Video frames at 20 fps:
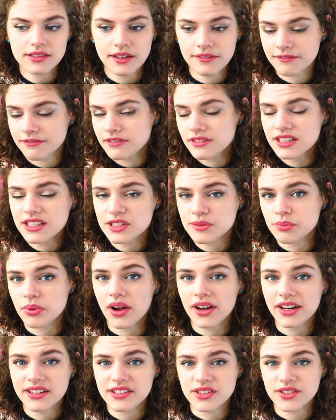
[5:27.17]
if these
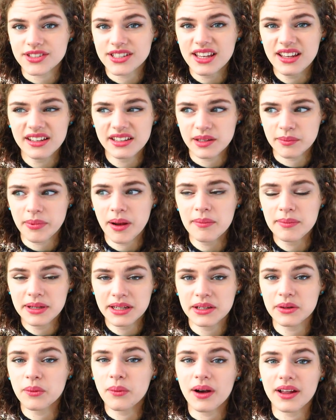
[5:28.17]
products are selling, they're probably
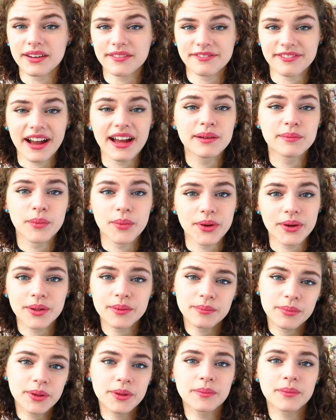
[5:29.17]
gonna wanna find more
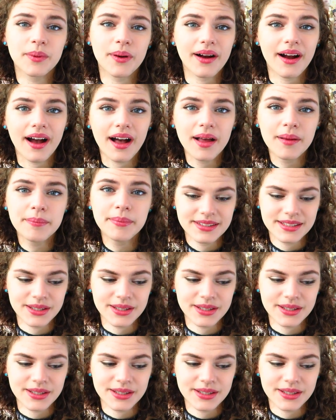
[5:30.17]
and put more up.